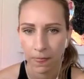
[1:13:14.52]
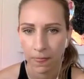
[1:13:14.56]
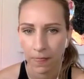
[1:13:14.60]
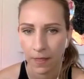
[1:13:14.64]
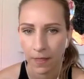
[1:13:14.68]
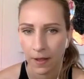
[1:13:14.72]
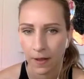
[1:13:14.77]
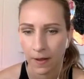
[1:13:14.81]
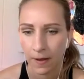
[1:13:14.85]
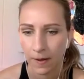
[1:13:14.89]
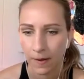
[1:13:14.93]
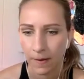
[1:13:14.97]

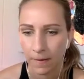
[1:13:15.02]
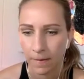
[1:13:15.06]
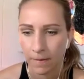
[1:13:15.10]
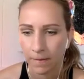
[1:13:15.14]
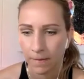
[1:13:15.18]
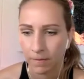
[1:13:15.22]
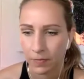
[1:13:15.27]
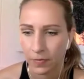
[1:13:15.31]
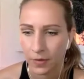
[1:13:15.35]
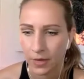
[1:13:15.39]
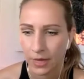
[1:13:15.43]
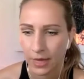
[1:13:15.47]

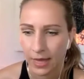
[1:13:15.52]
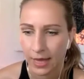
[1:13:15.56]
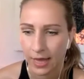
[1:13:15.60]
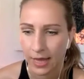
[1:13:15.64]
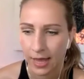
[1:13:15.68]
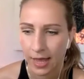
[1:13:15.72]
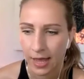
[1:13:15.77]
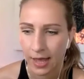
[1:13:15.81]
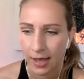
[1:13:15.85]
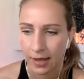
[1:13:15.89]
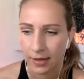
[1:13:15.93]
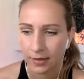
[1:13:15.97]
And
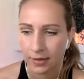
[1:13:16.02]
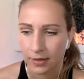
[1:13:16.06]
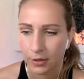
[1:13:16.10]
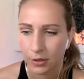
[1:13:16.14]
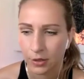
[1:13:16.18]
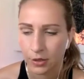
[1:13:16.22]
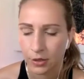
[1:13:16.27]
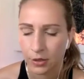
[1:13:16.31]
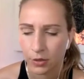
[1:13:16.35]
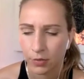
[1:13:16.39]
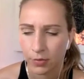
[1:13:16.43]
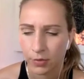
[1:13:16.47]
there's
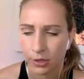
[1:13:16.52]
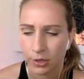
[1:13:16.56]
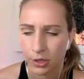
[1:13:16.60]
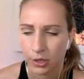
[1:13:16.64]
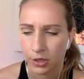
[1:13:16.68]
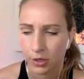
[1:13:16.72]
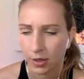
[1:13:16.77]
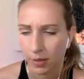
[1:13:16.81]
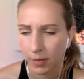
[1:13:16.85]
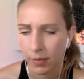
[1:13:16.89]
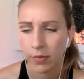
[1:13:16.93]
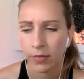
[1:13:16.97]
so much
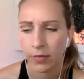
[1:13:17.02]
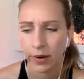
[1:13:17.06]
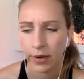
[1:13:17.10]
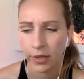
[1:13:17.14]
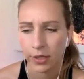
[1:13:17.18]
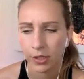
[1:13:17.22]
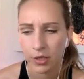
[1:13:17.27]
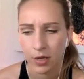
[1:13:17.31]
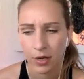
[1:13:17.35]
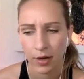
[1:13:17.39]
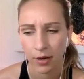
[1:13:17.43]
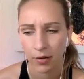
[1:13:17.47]

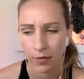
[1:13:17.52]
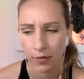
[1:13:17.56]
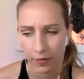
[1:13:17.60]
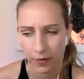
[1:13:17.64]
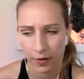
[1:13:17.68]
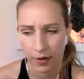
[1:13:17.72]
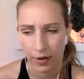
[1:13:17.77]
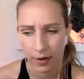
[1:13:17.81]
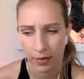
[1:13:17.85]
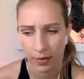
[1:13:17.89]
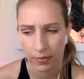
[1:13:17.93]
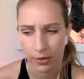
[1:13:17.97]
liberation and
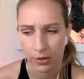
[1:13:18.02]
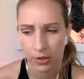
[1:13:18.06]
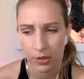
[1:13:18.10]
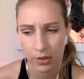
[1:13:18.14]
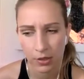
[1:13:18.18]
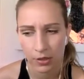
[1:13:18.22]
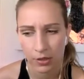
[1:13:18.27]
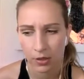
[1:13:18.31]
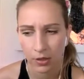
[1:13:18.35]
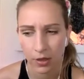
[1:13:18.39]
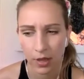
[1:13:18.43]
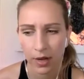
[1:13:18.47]
freedom and
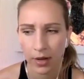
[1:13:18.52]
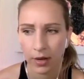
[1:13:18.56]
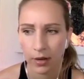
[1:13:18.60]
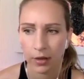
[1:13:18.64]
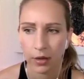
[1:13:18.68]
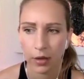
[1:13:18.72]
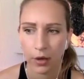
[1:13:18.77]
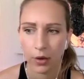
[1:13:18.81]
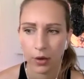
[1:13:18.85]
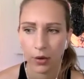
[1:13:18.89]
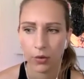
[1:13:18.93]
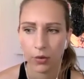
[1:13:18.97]
just letting
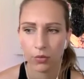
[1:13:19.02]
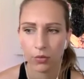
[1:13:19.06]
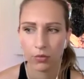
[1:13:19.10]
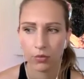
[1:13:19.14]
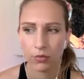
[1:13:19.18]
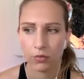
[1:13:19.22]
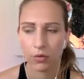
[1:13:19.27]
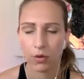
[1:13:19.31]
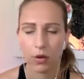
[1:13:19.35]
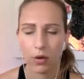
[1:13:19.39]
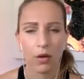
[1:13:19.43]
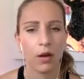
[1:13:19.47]
go
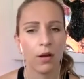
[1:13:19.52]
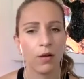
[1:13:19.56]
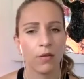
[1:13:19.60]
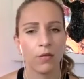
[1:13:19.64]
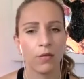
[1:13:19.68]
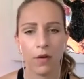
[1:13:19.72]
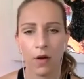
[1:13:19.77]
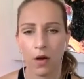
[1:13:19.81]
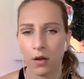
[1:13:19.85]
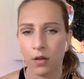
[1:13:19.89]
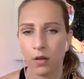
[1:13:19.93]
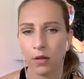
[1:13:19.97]

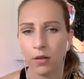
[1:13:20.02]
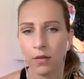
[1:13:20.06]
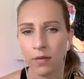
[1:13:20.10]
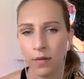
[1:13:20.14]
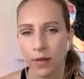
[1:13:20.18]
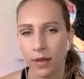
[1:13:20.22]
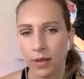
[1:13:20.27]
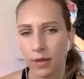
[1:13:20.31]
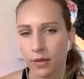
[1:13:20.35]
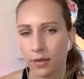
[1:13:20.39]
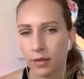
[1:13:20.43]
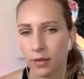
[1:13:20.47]
of all of
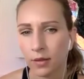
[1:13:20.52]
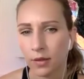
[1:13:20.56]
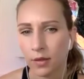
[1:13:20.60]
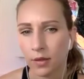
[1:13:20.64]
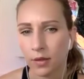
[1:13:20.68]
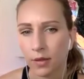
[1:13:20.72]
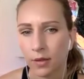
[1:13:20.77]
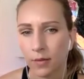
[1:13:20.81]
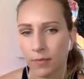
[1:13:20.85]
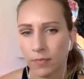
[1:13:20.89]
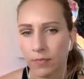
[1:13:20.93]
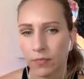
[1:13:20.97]
it.
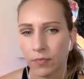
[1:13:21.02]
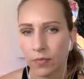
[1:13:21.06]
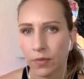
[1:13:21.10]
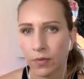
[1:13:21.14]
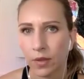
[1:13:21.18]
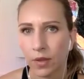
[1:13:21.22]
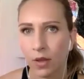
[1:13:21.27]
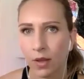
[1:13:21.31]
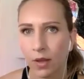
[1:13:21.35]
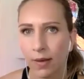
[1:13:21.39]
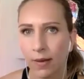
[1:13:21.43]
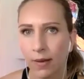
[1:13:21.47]

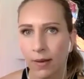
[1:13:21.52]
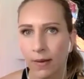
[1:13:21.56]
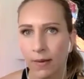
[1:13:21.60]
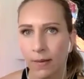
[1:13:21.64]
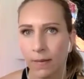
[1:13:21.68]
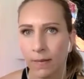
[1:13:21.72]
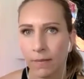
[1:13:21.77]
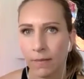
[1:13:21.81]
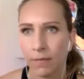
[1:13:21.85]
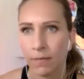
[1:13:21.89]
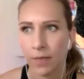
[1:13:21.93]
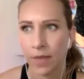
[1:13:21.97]

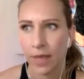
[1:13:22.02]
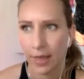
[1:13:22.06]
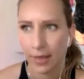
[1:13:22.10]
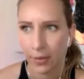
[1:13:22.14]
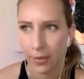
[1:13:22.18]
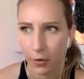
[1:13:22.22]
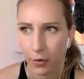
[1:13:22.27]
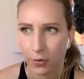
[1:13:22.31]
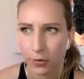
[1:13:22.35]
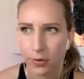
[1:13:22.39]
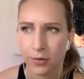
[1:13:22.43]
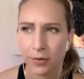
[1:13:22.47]
And
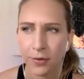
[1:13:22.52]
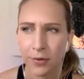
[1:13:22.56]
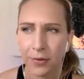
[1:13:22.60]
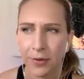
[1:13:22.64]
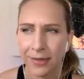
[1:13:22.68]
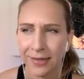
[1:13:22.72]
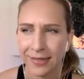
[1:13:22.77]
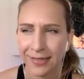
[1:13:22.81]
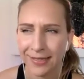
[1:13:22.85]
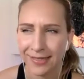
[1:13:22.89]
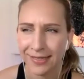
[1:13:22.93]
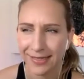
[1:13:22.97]
also
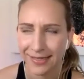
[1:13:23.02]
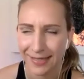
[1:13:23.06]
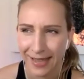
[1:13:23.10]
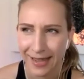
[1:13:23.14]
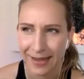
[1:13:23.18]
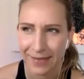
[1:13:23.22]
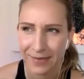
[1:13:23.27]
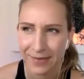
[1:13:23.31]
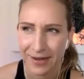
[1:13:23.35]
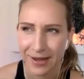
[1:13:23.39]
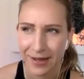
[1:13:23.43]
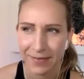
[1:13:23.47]
at the
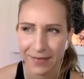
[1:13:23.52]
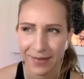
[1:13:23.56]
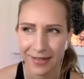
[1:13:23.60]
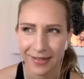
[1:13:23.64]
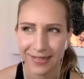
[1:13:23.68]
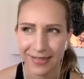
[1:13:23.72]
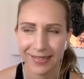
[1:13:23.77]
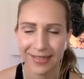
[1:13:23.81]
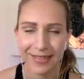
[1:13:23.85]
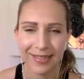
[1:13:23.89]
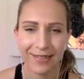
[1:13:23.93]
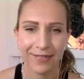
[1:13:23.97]
same time,
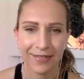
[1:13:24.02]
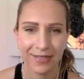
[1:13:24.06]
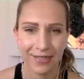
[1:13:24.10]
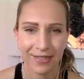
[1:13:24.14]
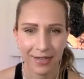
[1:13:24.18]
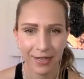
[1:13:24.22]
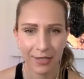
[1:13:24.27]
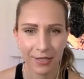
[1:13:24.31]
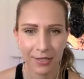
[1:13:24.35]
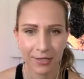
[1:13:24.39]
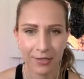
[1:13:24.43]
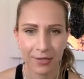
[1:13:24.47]
there's the
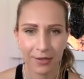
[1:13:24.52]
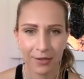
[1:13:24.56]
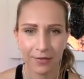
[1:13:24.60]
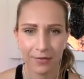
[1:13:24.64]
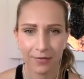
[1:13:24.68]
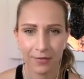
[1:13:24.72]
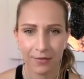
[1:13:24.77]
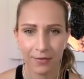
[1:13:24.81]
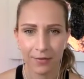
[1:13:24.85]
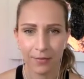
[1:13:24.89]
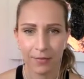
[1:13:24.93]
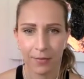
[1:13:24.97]
invitation
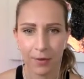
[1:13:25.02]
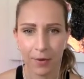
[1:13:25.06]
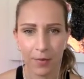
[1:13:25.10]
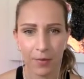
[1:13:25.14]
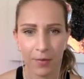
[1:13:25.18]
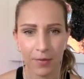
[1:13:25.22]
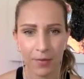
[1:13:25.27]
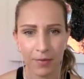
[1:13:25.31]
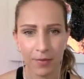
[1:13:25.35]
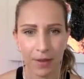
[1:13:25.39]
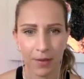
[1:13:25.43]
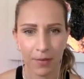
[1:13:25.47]
of
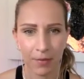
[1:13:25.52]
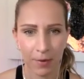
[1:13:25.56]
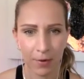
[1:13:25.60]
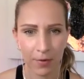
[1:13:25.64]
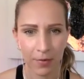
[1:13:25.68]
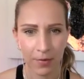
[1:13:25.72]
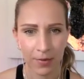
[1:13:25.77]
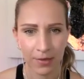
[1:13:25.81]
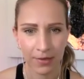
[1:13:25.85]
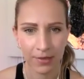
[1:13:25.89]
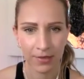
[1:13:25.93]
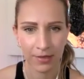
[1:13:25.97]
moment by
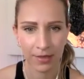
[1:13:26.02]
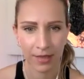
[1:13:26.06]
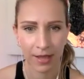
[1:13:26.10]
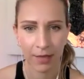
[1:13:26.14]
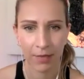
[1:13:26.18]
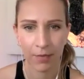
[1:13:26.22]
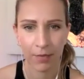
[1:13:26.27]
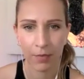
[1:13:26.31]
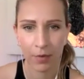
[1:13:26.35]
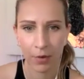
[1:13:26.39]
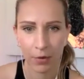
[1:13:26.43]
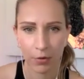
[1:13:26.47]
moment,
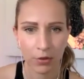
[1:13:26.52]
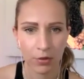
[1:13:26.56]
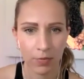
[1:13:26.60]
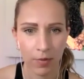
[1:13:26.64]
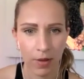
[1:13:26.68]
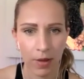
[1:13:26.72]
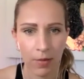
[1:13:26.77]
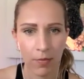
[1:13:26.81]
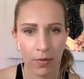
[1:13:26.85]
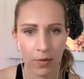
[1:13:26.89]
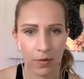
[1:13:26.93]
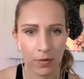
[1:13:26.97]
like post
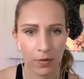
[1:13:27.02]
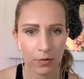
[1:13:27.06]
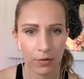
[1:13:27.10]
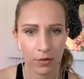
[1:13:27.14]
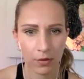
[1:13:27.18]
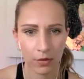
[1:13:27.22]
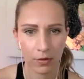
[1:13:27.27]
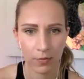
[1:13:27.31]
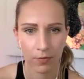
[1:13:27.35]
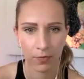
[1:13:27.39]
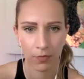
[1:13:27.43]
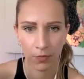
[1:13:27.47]
by
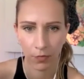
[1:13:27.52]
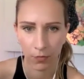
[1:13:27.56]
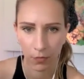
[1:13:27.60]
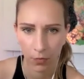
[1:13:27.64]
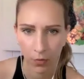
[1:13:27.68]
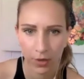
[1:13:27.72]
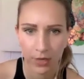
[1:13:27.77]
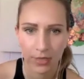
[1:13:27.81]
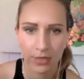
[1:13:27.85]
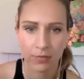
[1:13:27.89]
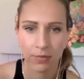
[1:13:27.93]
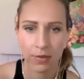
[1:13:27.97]
post,
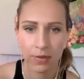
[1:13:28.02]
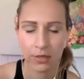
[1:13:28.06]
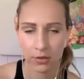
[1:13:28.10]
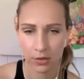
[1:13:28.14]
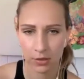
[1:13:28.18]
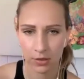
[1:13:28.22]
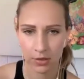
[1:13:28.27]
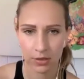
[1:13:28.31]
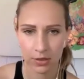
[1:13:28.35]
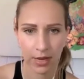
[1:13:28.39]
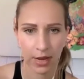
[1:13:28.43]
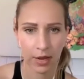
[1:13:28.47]
what is meant
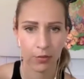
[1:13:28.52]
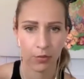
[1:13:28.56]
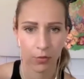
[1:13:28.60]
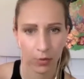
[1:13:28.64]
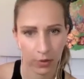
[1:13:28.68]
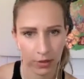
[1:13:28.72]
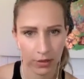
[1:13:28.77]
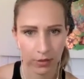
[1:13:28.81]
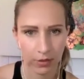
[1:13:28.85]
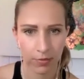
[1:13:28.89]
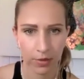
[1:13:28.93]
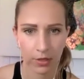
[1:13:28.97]
to stay and
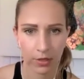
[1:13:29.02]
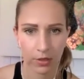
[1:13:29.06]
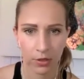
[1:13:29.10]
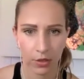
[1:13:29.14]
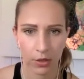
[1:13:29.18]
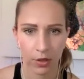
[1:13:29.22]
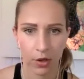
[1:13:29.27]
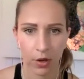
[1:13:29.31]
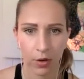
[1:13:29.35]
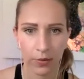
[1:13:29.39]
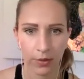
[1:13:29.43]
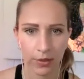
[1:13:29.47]
what is meant to
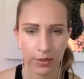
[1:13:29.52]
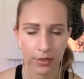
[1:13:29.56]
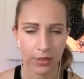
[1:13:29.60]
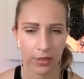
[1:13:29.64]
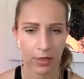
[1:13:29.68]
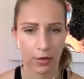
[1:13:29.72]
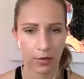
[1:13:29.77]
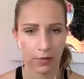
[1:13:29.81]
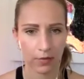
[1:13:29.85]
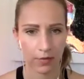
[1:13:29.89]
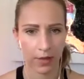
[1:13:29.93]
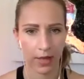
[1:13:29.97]
go,
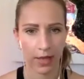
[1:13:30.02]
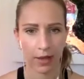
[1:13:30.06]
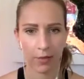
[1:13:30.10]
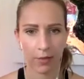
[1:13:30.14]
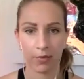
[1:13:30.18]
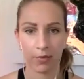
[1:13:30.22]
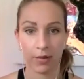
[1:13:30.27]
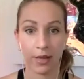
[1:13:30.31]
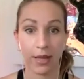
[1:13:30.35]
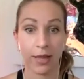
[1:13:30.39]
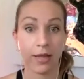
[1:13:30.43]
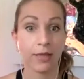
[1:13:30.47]
instead of like
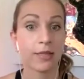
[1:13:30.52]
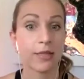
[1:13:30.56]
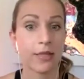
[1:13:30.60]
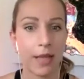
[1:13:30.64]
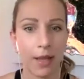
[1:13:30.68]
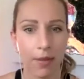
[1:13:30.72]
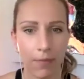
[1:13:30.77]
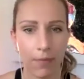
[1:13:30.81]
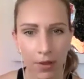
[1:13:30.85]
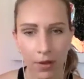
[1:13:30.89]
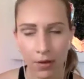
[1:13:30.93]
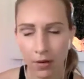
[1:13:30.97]
blank
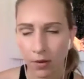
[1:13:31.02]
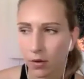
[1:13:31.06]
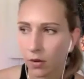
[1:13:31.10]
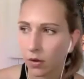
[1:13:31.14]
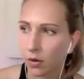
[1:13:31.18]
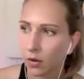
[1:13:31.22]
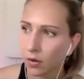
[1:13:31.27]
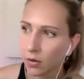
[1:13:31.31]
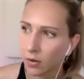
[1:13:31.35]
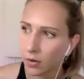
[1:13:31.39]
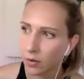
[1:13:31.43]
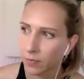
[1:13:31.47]
statement.
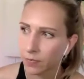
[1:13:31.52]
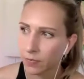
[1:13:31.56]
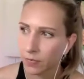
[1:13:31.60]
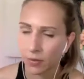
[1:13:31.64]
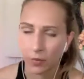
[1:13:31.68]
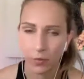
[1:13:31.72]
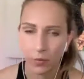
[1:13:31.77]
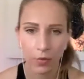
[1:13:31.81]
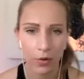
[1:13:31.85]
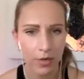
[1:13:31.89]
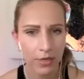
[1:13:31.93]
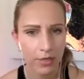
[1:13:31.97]

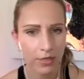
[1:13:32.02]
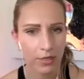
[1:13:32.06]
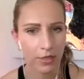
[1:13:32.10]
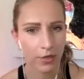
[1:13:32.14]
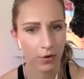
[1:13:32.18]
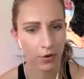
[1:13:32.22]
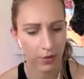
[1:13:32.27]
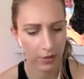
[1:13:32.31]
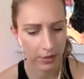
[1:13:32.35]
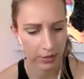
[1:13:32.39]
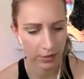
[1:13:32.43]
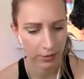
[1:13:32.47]
What is
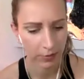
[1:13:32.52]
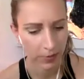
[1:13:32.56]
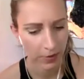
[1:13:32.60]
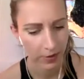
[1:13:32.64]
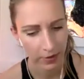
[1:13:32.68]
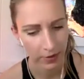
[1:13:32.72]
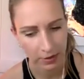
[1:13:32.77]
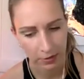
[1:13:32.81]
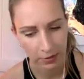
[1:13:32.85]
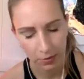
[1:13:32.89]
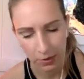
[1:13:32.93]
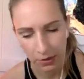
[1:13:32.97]
your
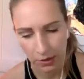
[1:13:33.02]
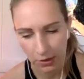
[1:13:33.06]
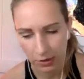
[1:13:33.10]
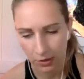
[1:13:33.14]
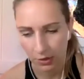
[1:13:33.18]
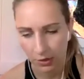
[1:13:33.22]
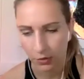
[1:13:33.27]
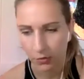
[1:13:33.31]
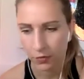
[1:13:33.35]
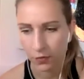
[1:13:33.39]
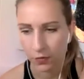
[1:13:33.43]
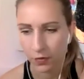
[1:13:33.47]
experience? Because
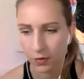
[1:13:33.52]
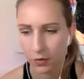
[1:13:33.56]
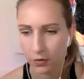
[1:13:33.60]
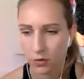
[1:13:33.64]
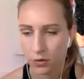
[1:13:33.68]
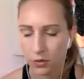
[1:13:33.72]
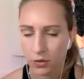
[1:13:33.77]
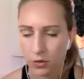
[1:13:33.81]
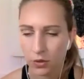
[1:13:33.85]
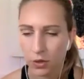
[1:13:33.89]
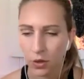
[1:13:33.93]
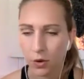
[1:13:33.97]
you feel
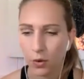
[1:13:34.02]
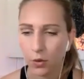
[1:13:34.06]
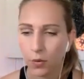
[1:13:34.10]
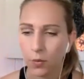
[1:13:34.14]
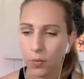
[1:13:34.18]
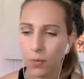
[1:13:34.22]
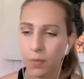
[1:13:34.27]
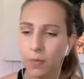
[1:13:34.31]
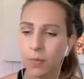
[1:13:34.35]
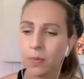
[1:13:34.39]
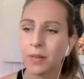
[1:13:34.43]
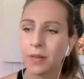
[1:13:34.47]

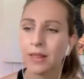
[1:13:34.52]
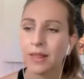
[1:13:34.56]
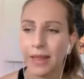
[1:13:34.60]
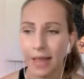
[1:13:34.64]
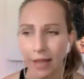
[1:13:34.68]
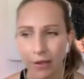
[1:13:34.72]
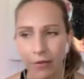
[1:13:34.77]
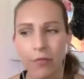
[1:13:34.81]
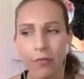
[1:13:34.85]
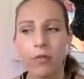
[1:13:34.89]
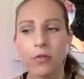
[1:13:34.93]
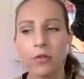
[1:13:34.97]
so
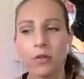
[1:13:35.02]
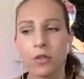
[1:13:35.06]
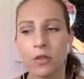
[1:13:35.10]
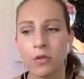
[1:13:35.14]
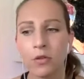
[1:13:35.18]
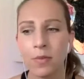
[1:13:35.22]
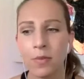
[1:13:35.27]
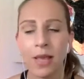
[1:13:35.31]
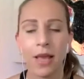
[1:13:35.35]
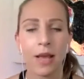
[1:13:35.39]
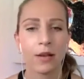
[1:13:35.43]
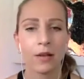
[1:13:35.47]
playful to
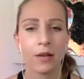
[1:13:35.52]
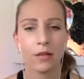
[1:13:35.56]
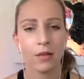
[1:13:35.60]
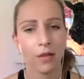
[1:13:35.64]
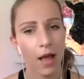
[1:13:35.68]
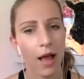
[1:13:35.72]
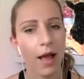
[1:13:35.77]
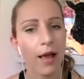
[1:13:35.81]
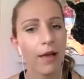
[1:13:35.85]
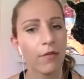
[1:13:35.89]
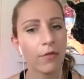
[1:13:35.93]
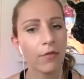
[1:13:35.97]
me and
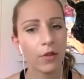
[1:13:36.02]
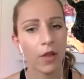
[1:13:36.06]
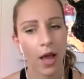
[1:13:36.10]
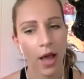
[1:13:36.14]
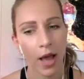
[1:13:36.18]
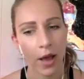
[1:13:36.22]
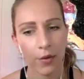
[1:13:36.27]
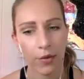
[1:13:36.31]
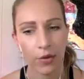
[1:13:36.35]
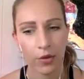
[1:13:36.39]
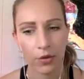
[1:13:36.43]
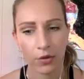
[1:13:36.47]
alive with
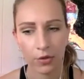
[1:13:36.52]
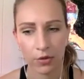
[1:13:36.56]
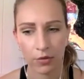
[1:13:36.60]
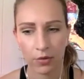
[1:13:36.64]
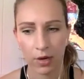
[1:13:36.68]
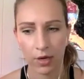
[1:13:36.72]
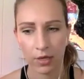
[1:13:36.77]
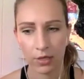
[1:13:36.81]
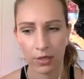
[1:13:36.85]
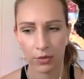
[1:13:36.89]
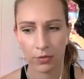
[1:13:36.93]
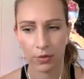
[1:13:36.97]
how you
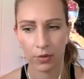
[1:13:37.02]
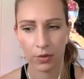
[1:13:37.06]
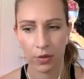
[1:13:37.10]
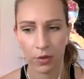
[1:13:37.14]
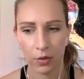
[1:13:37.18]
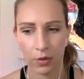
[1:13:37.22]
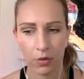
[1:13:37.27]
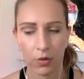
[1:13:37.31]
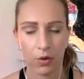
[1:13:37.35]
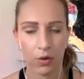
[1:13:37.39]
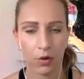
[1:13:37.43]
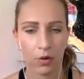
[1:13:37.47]
interact with
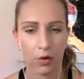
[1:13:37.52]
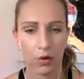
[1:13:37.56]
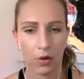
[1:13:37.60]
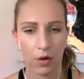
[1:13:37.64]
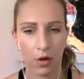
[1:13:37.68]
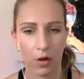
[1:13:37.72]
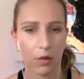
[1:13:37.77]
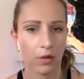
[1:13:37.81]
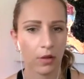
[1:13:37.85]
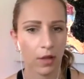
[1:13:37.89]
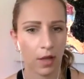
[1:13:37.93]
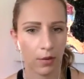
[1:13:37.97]
your
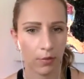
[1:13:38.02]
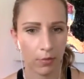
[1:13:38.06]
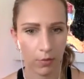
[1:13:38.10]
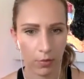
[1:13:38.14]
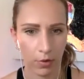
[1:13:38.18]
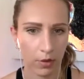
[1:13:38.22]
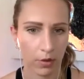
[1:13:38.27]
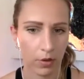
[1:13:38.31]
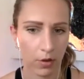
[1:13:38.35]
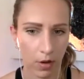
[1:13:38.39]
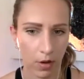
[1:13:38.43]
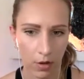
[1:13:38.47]
online
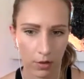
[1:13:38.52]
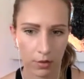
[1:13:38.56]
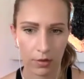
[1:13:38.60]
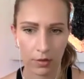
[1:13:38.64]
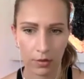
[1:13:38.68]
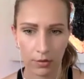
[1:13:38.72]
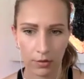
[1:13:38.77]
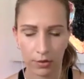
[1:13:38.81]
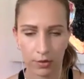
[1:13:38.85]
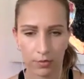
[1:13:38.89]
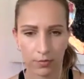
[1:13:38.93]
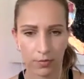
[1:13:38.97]
work on
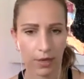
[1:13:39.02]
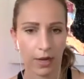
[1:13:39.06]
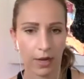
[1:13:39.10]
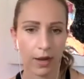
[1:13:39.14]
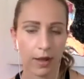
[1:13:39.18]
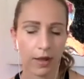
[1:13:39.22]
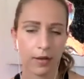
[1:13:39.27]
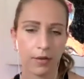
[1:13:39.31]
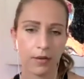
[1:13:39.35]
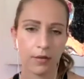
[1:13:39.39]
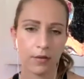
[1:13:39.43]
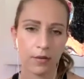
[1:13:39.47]
social media.